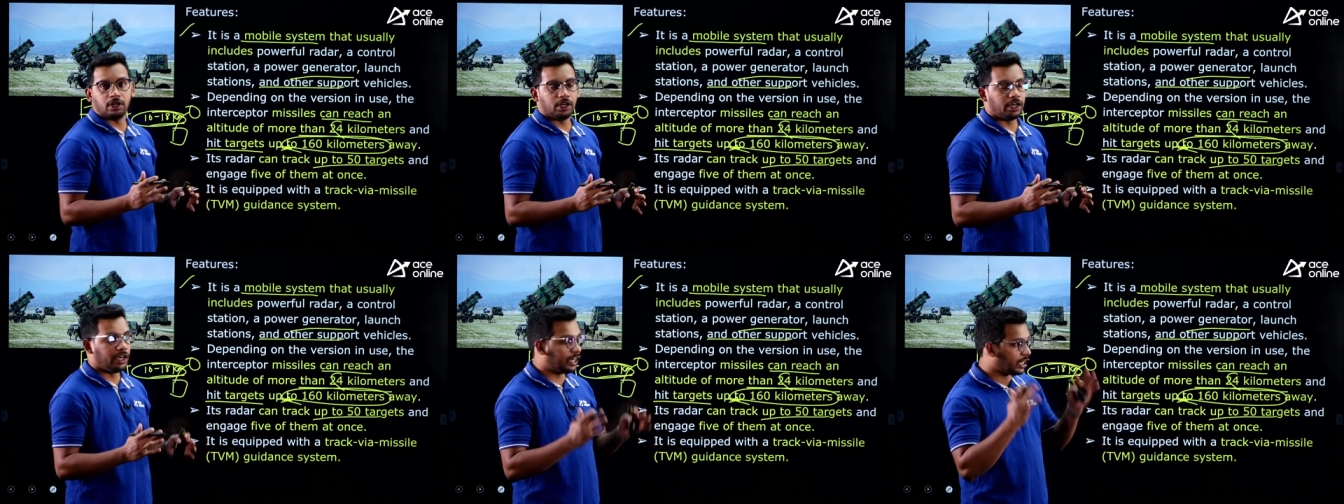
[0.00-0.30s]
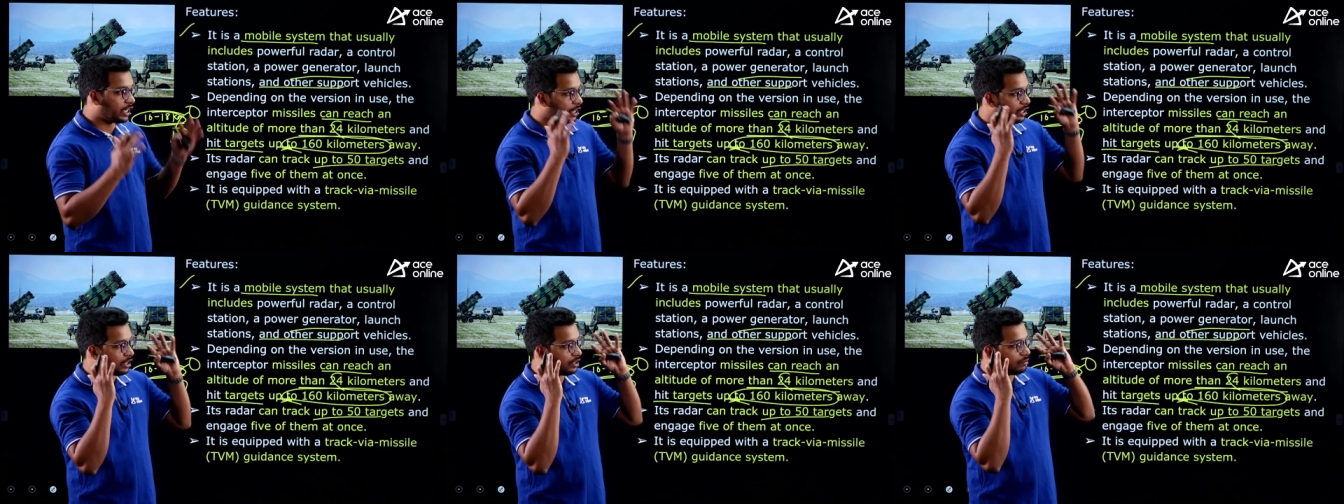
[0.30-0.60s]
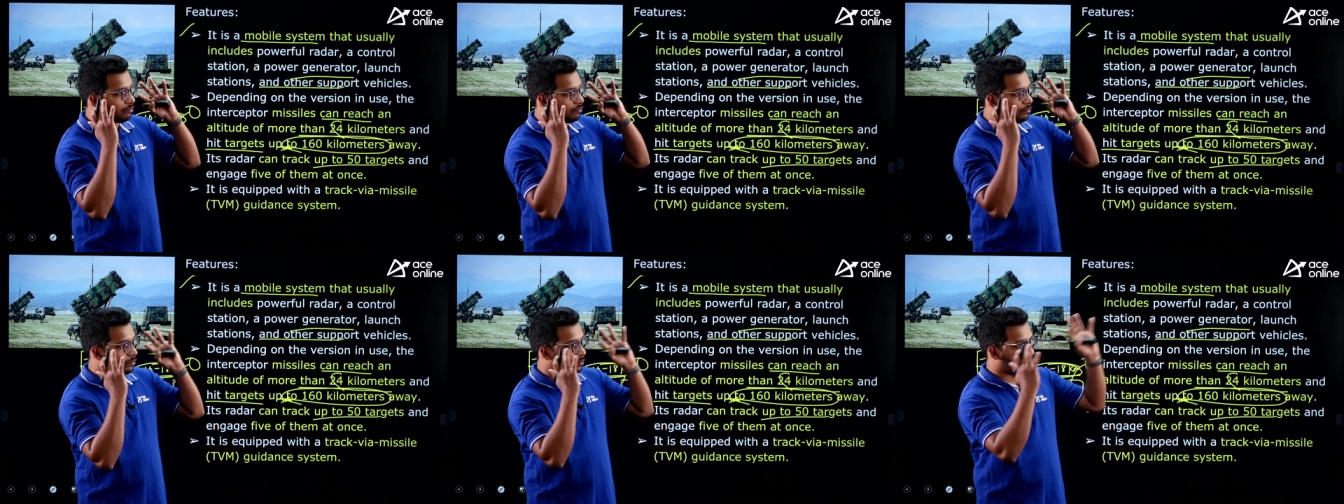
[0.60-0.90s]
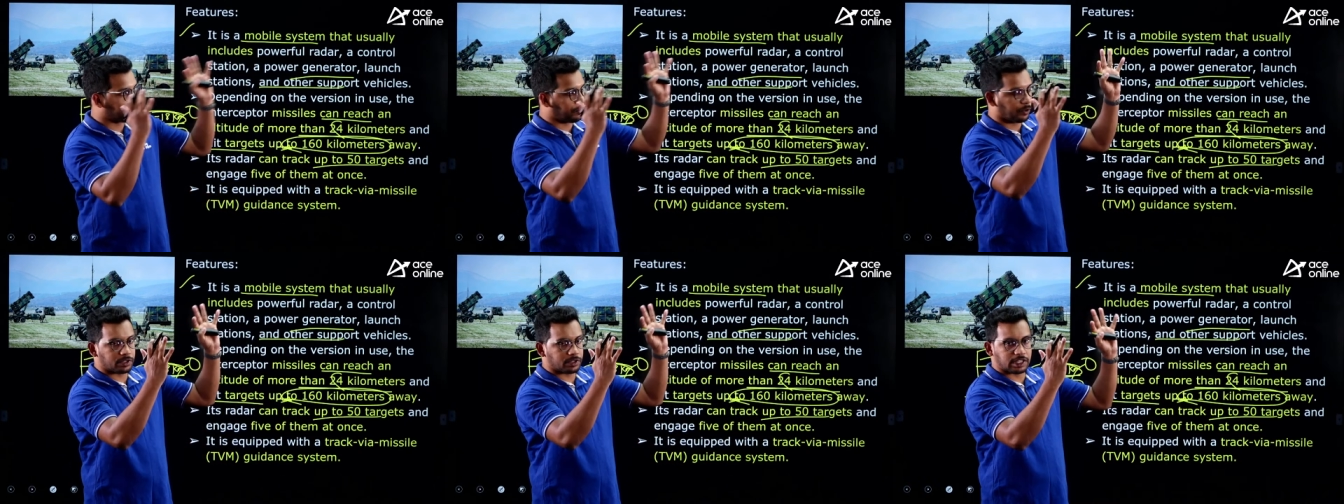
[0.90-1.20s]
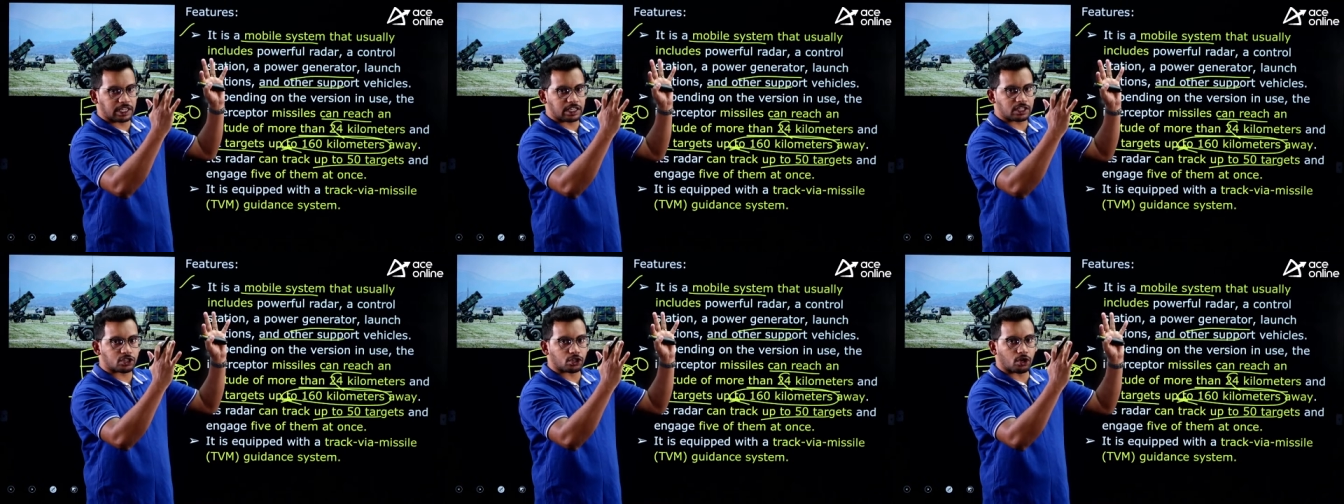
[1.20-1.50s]
It can
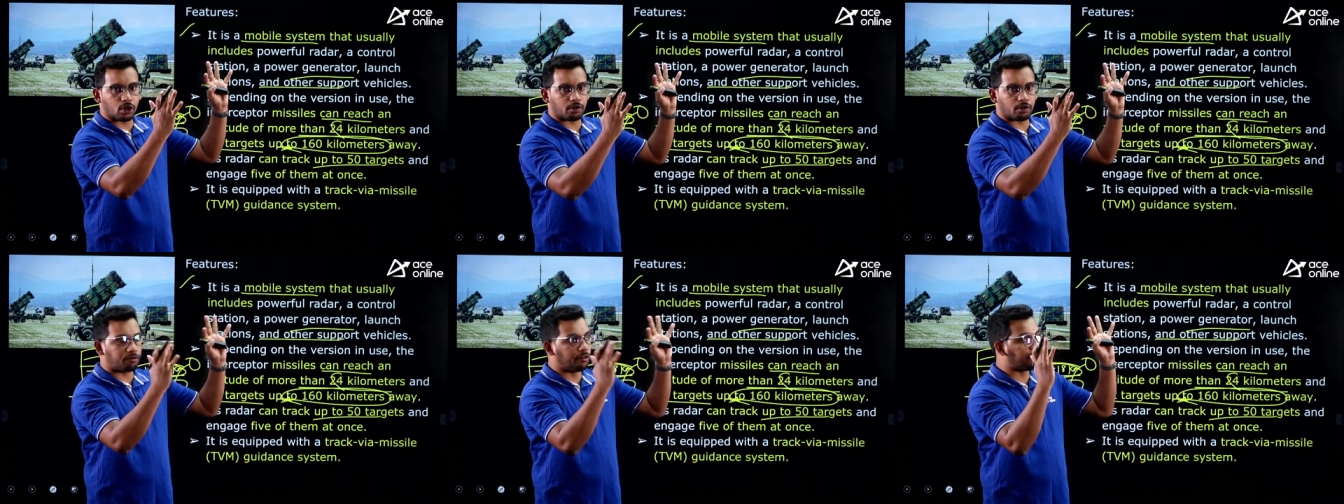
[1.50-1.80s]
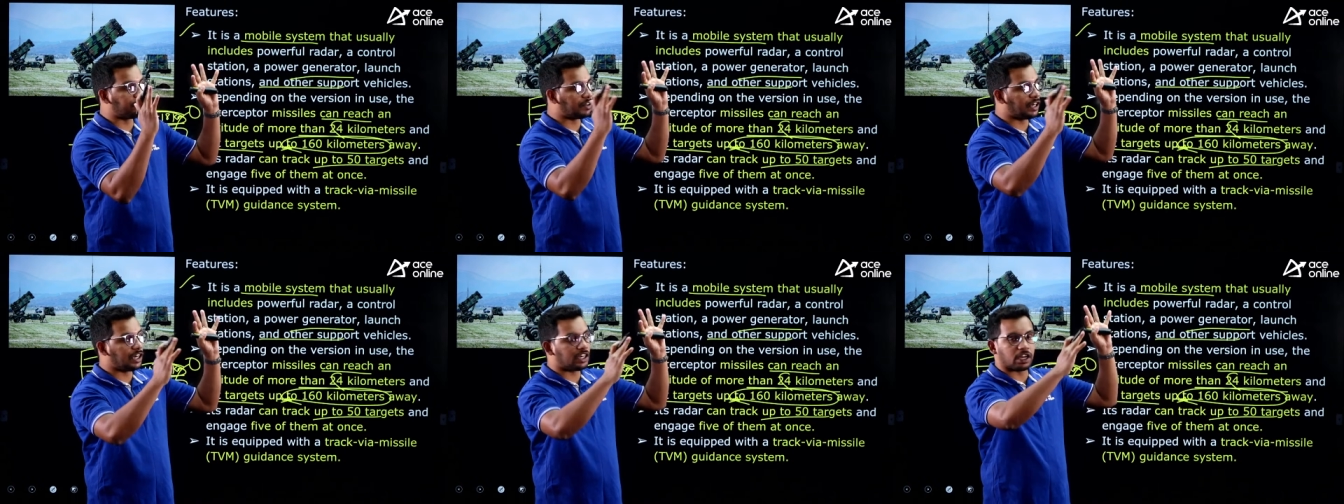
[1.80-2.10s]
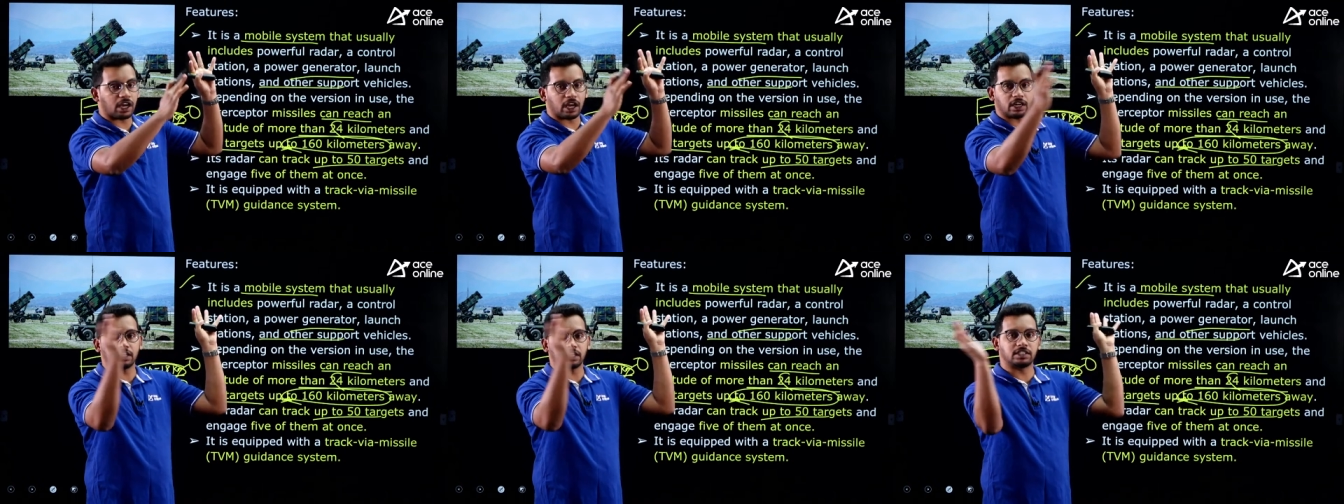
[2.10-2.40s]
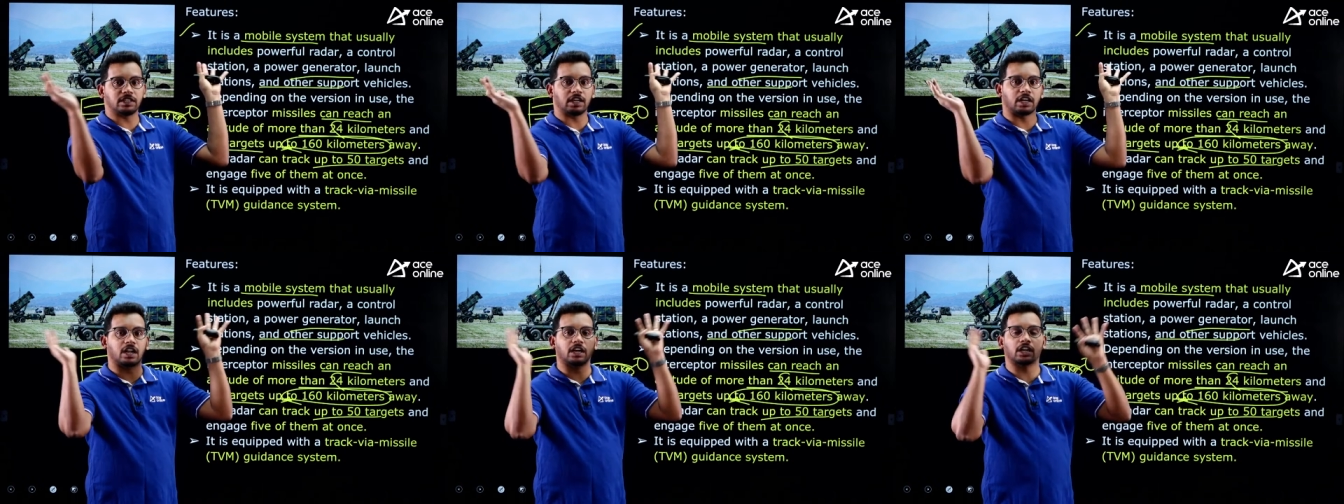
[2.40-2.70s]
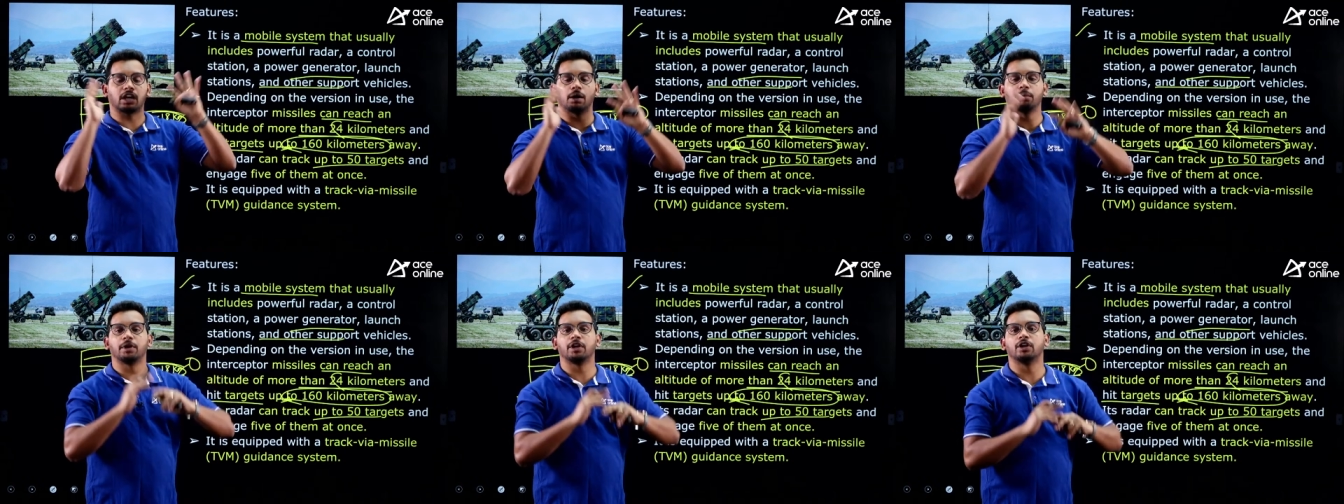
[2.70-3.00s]
sensor 50 targets that are
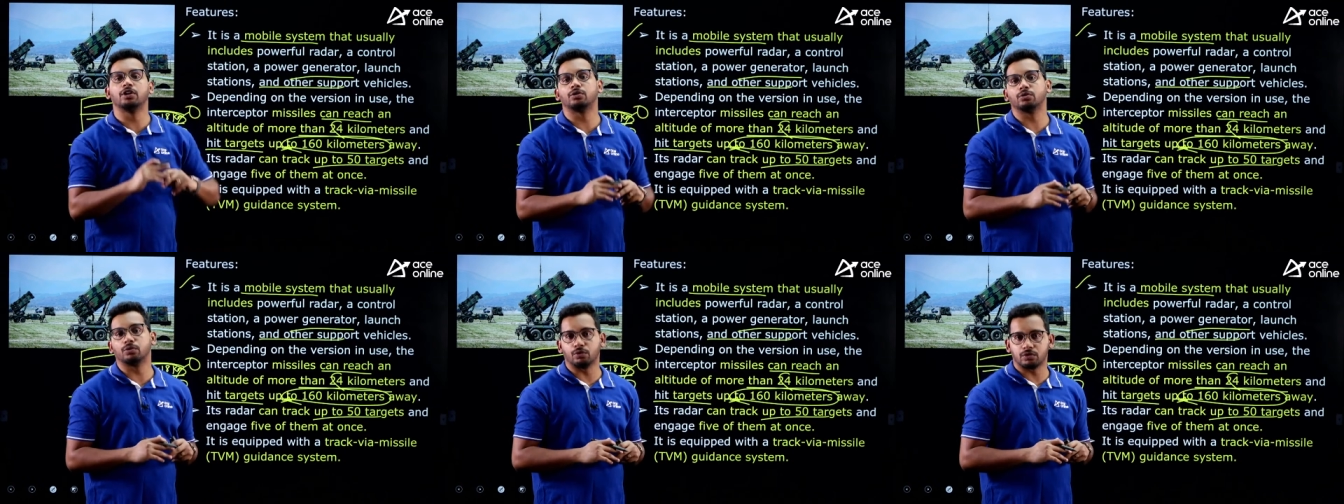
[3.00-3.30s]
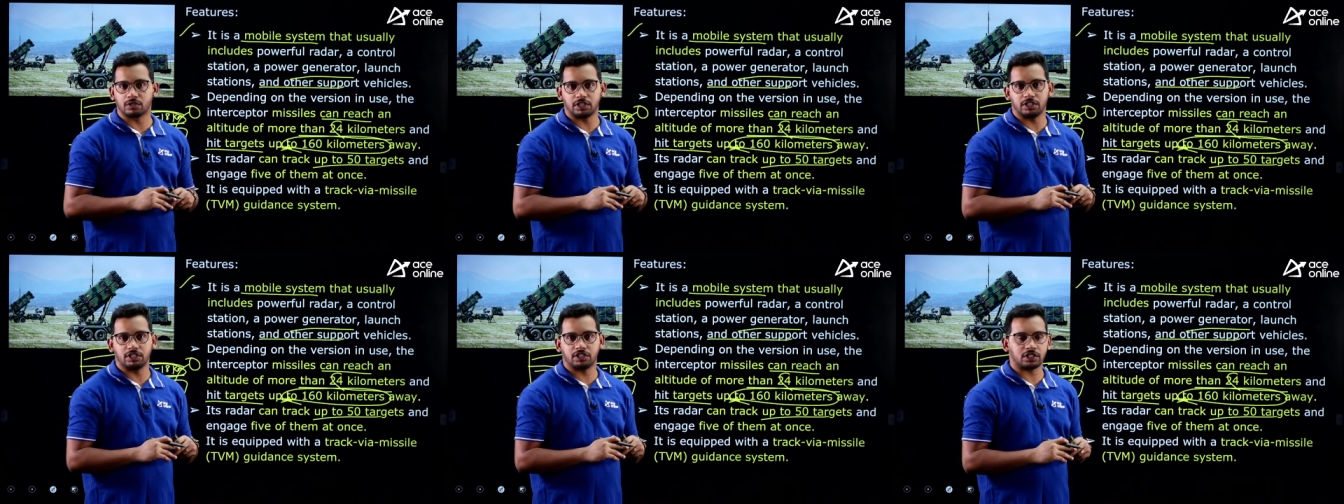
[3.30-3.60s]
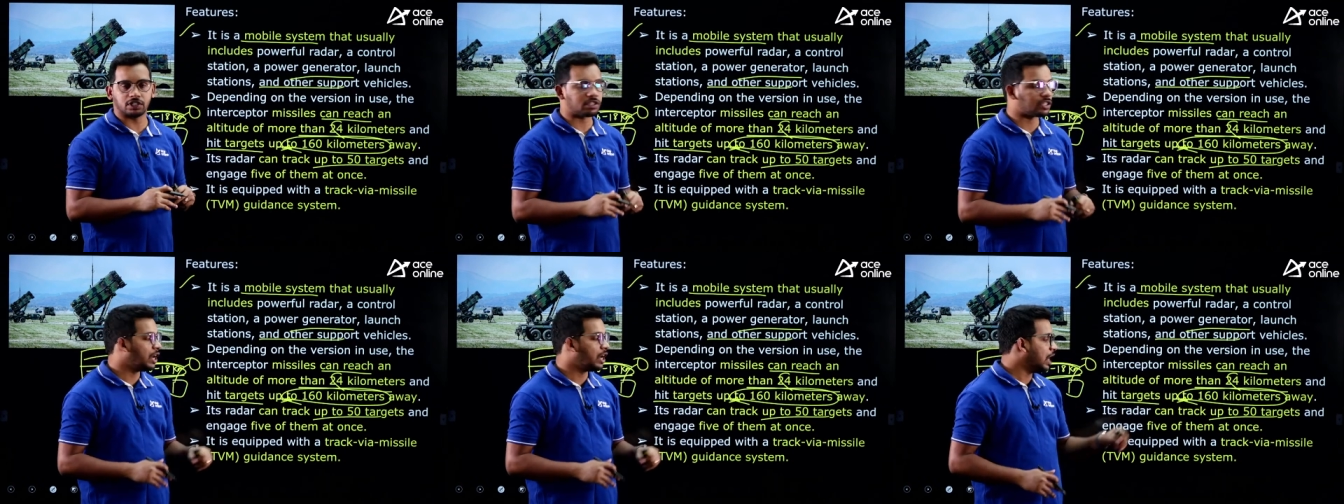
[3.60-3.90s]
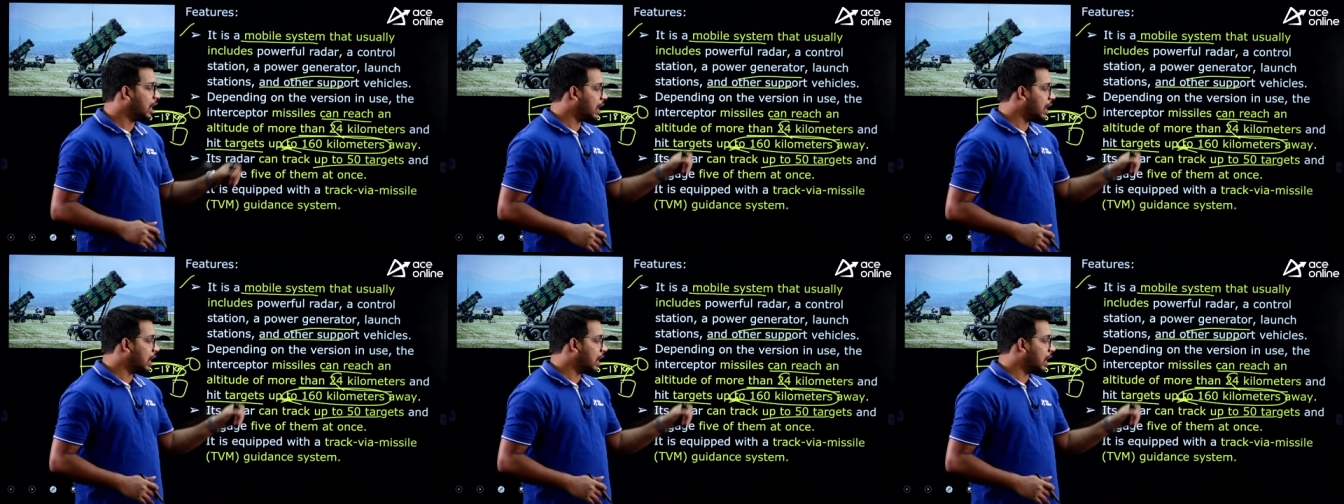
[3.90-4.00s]
coming into those regions